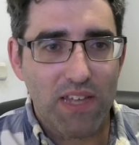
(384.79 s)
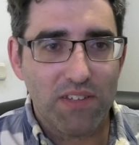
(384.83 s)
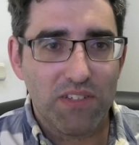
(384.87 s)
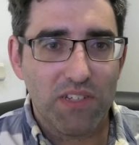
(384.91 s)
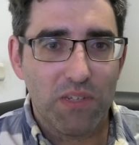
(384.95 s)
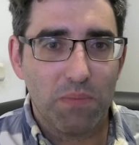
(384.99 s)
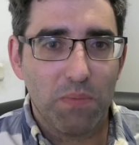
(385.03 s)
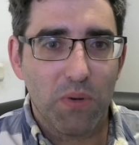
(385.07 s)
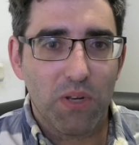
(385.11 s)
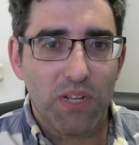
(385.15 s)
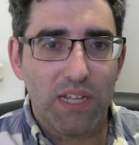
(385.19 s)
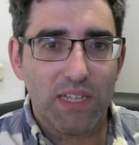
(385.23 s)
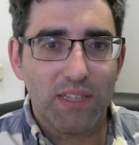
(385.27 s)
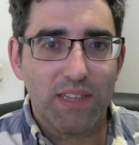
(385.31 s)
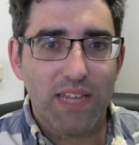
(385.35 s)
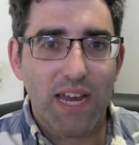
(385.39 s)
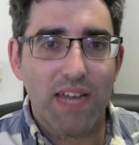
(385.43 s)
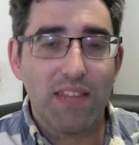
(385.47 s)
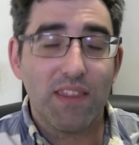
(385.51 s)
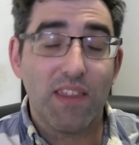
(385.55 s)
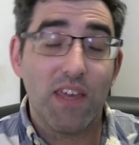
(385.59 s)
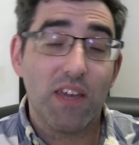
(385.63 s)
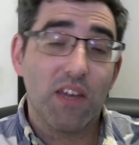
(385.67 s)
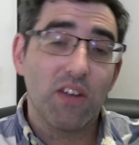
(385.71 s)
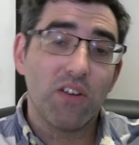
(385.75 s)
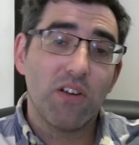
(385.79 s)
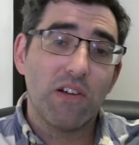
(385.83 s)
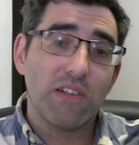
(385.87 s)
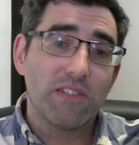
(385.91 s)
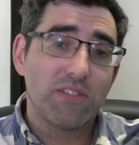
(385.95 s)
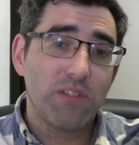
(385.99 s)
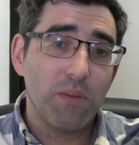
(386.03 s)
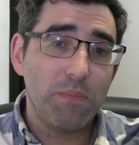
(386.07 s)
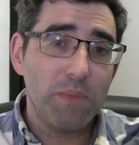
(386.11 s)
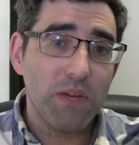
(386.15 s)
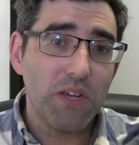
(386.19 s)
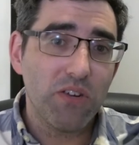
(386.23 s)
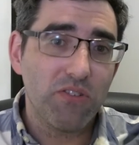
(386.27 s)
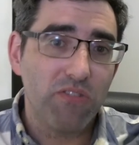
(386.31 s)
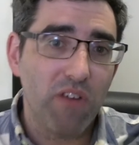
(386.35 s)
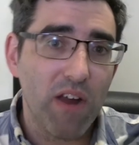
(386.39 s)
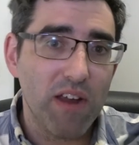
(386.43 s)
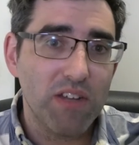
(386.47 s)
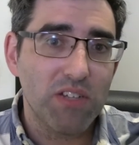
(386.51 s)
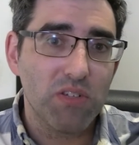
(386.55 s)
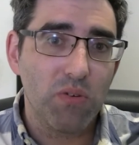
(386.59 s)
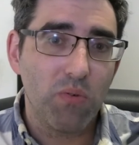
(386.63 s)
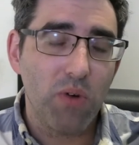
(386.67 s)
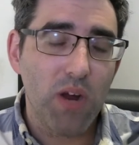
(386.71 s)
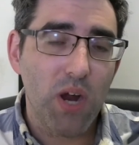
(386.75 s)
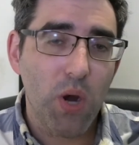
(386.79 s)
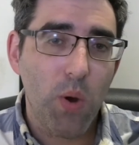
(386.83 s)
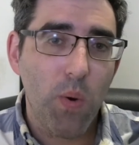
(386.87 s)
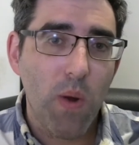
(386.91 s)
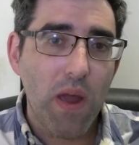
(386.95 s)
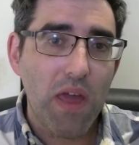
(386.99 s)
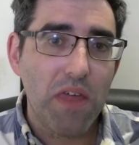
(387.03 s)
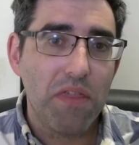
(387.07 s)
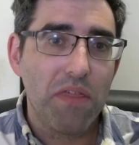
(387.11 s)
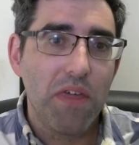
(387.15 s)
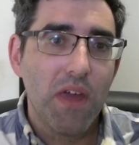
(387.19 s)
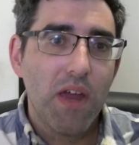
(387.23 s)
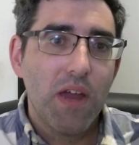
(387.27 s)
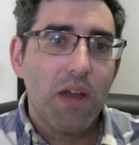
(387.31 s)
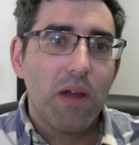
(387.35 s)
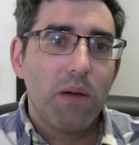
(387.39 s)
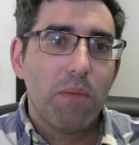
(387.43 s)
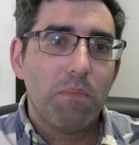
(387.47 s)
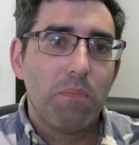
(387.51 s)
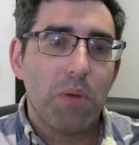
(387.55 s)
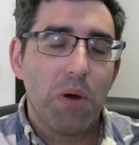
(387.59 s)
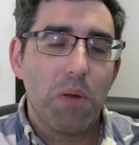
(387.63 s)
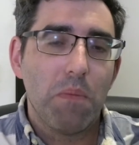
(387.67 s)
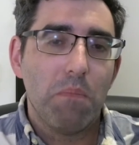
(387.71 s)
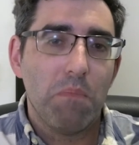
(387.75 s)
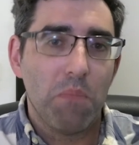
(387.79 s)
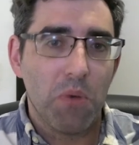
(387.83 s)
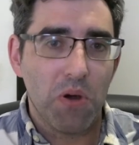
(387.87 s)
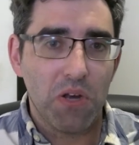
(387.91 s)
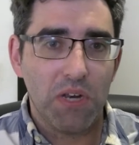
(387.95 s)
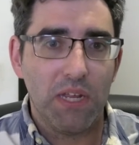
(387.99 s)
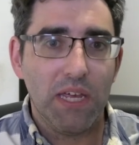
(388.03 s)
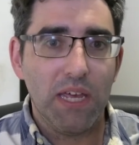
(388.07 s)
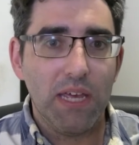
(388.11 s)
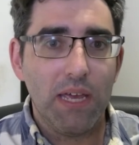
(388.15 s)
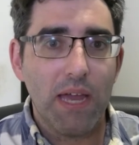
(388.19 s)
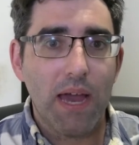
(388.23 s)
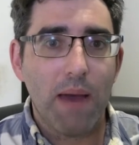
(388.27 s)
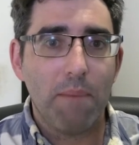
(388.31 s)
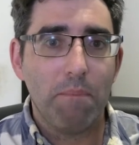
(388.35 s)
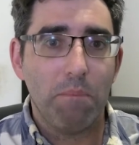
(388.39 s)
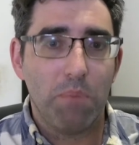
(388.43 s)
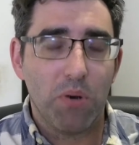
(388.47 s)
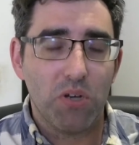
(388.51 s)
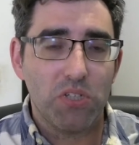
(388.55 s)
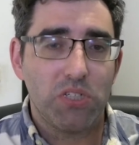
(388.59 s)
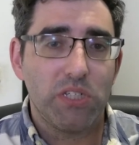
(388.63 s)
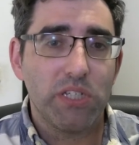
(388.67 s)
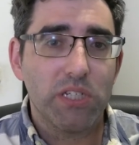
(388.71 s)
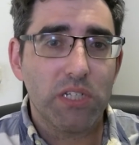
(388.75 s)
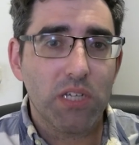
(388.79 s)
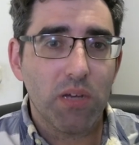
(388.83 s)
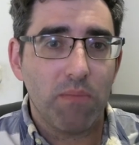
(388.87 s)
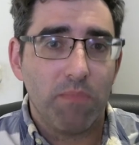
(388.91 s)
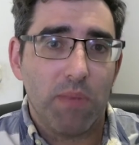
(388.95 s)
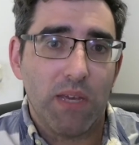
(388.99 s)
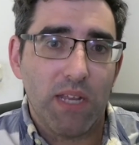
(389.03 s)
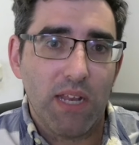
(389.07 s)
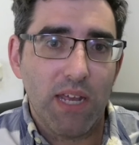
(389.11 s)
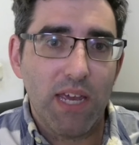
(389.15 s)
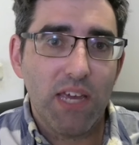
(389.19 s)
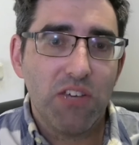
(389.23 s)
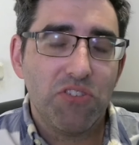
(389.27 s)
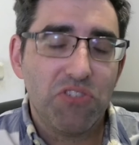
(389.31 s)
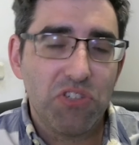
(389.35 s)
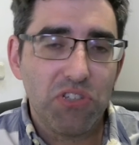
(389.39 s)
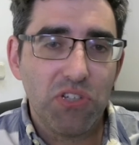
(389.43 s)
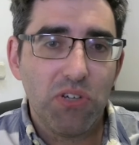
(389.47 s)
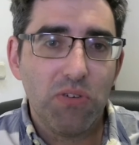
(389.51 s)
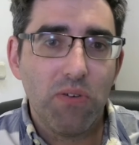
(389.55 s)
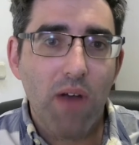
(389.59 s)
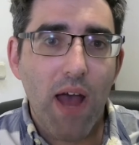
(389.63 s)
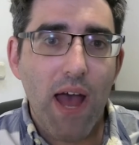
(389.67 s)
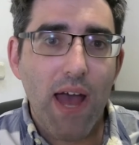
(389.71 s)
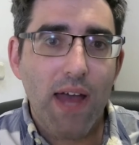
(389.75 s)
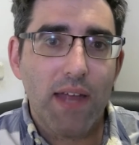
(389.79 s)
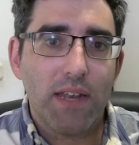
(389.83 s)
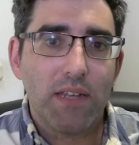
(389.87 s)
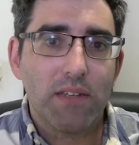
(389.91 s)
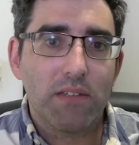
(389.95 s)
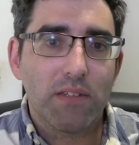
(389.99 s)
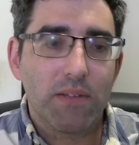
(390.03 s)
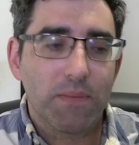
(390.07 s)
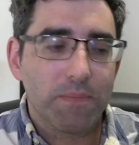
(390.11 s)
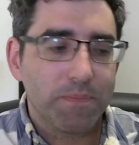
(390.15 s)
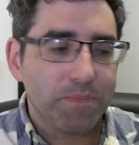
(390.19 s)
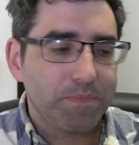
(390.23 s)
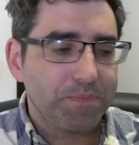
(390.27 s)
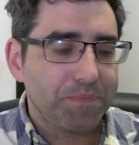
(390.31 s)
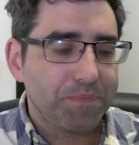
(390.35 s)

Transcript: Let's just put it like that. They can also be great to work with, but money and budget can be an issue. And